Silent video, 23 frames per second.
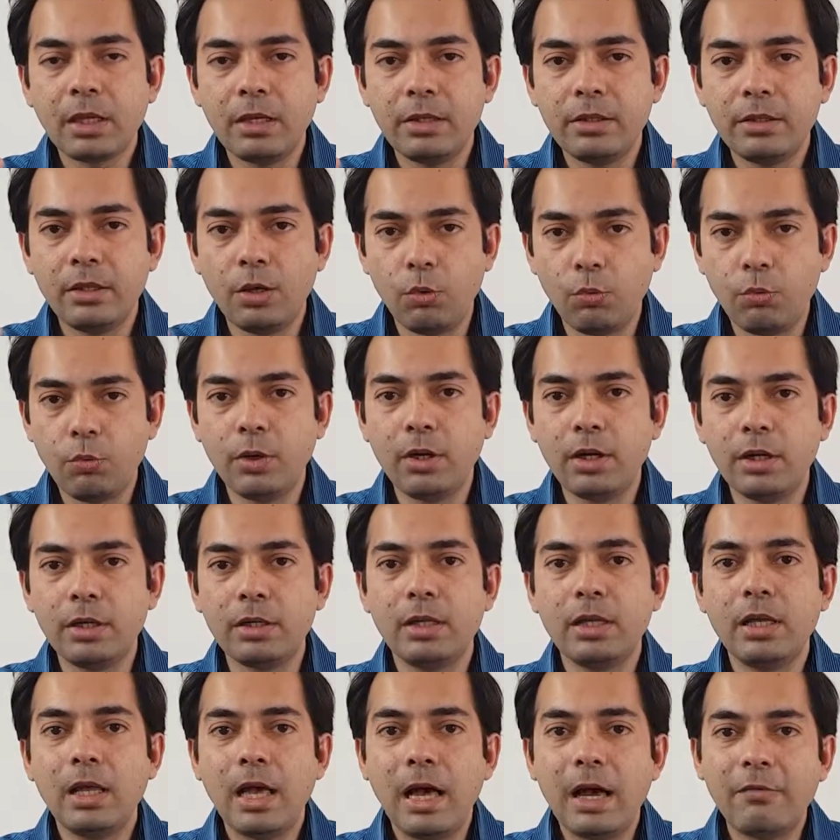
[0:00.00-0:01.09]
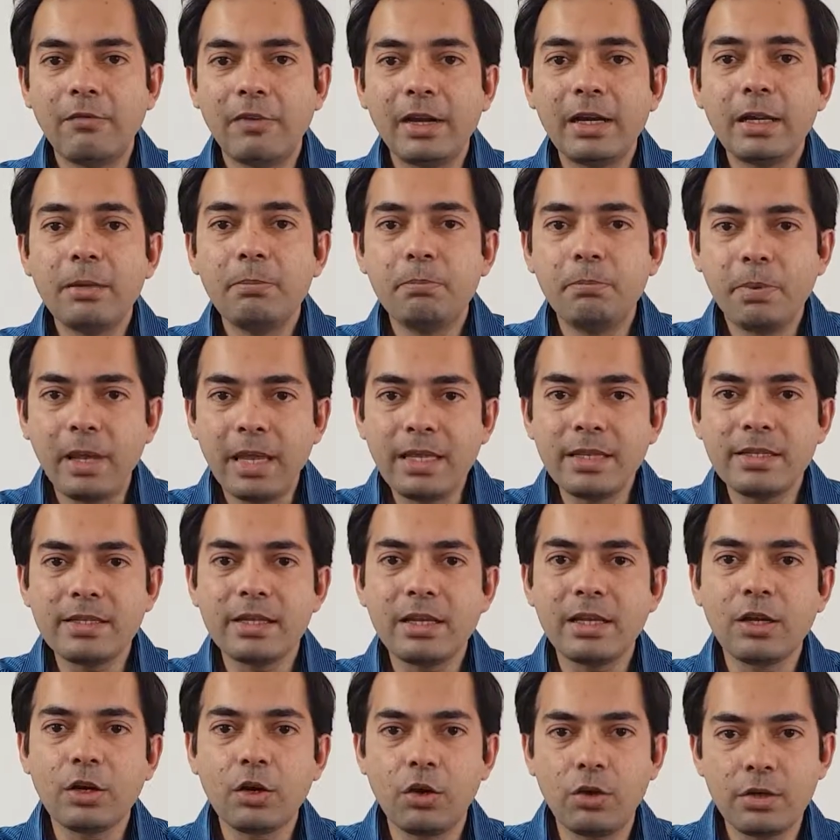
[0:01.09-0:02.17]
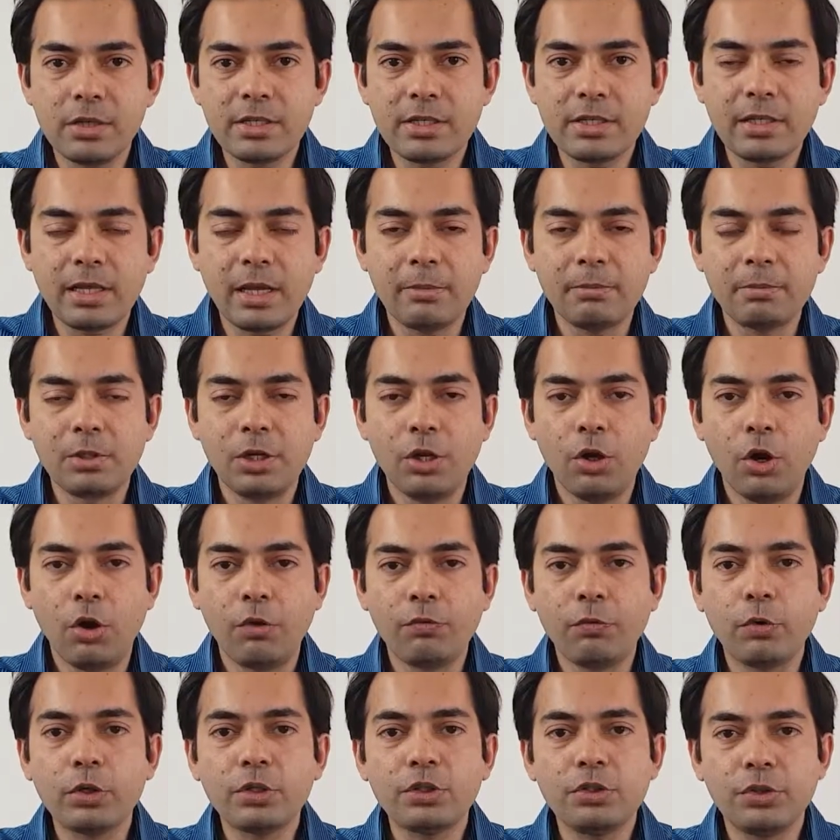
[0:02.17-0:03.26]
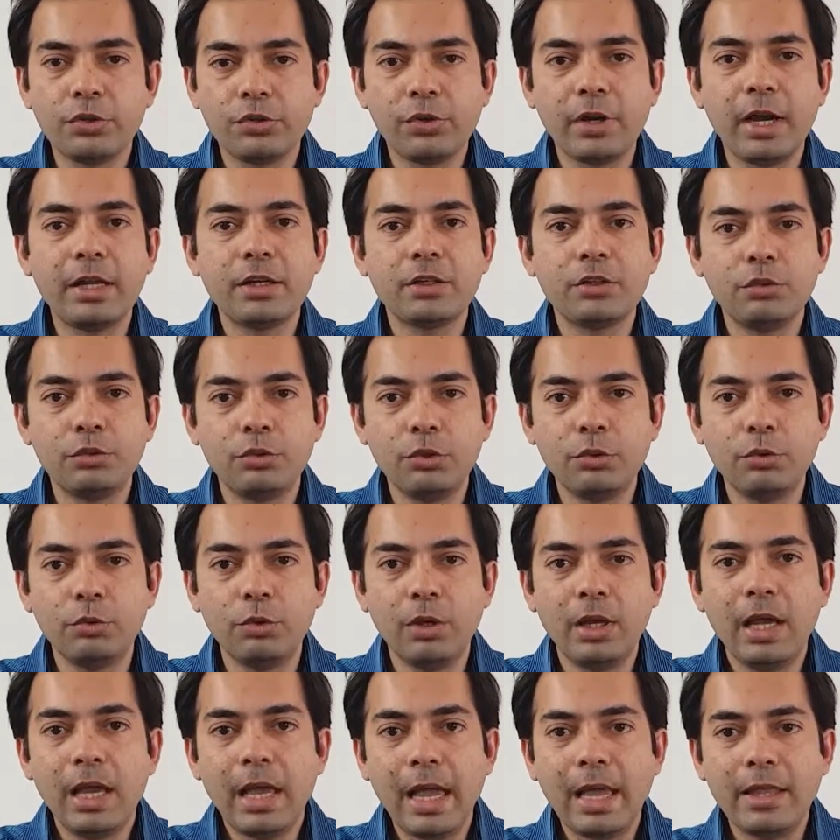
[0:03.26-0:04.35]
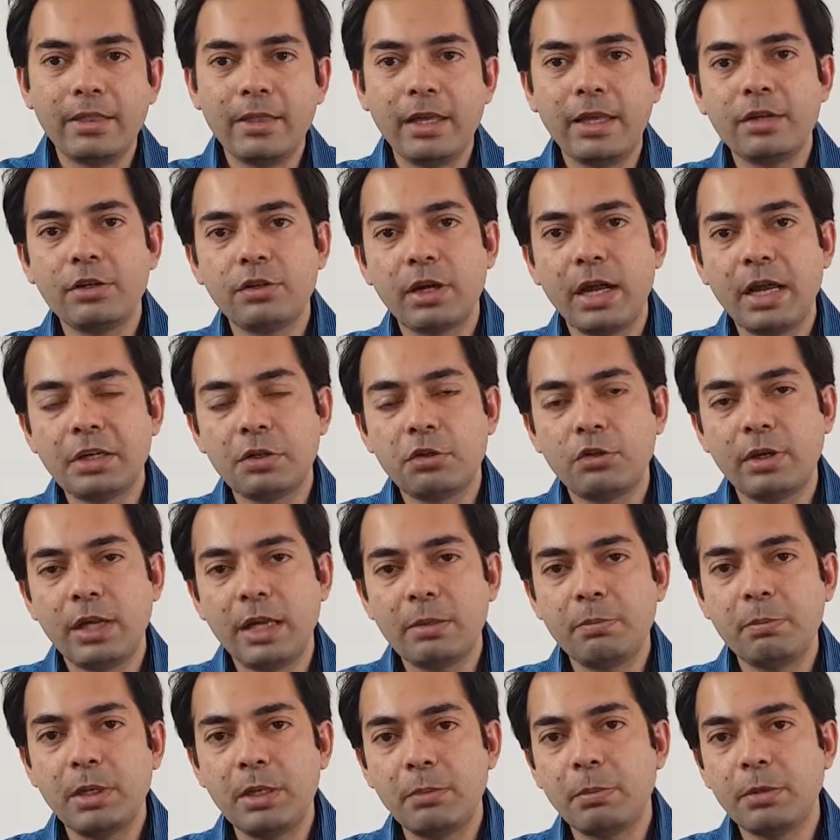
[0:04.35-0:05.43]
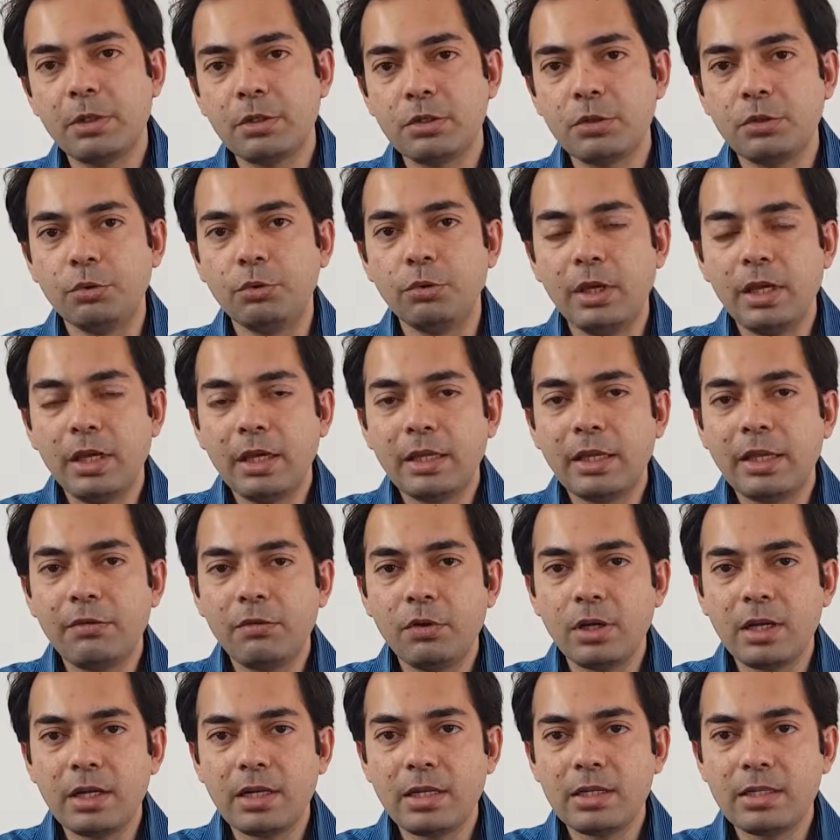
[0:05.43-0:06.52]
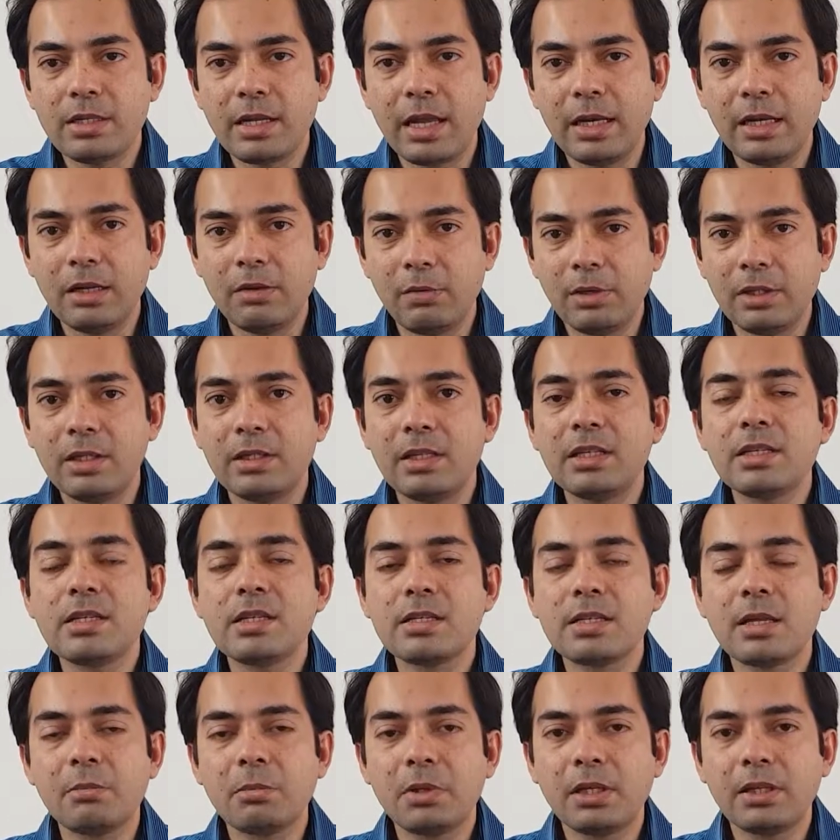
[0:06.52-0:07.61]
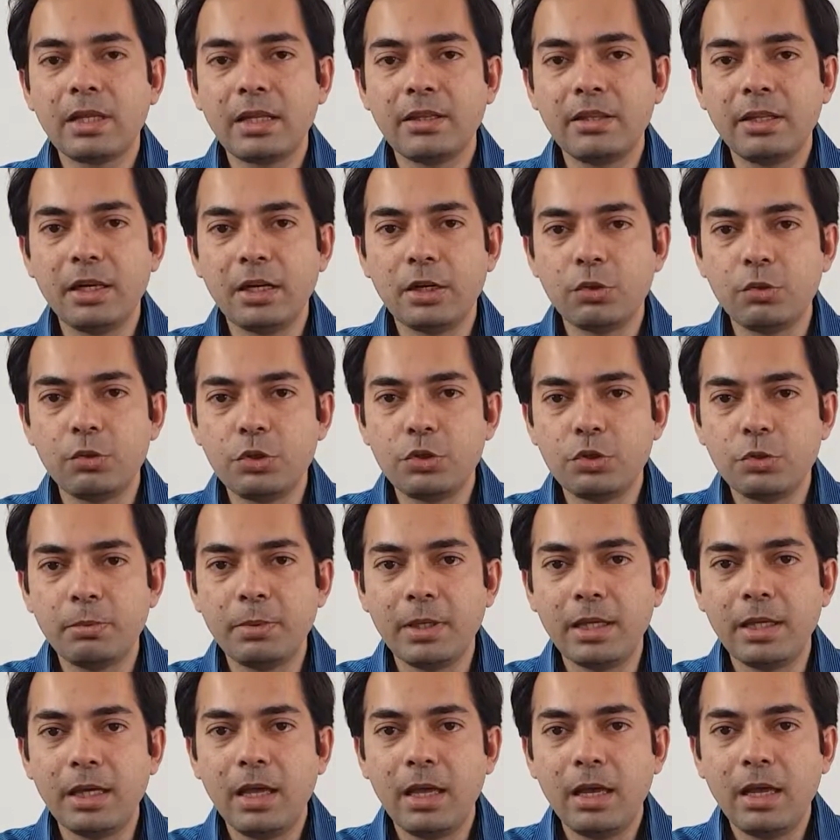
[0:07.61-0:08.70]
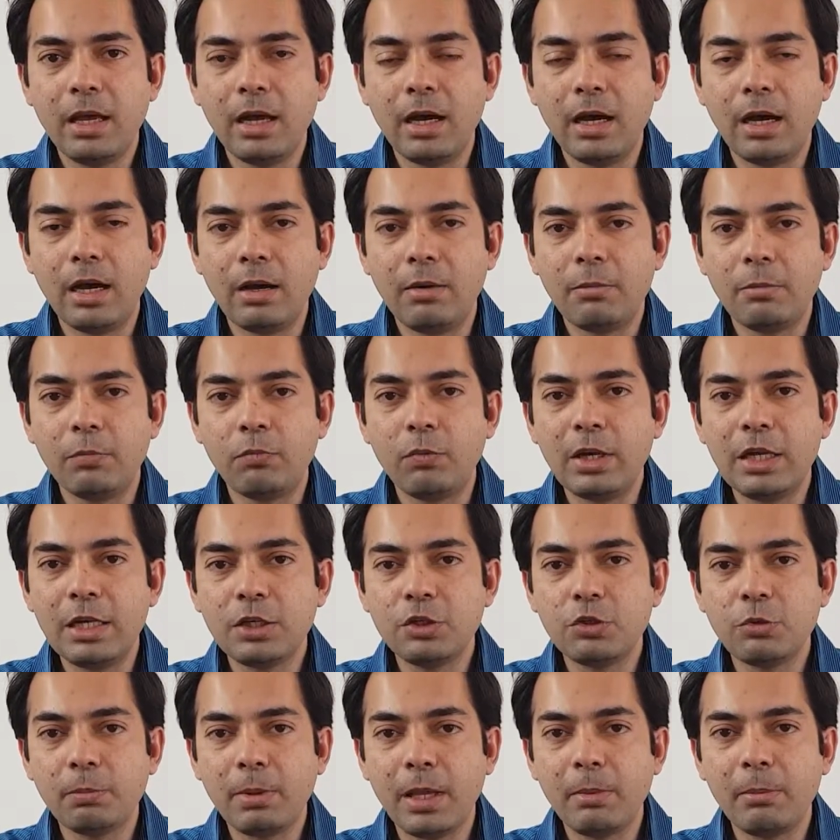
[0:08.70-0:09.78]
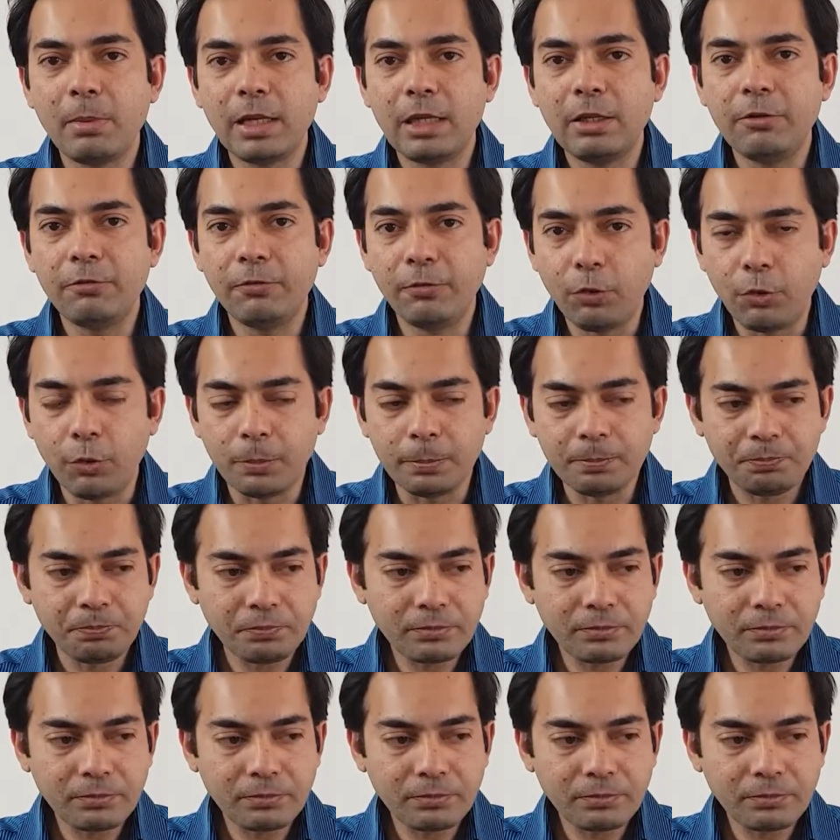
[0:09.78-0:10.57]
the world a very basic concept of what you're trying to do, and then trying to get people to give you an understanding whether this is something that they are going to be willing to pay money for.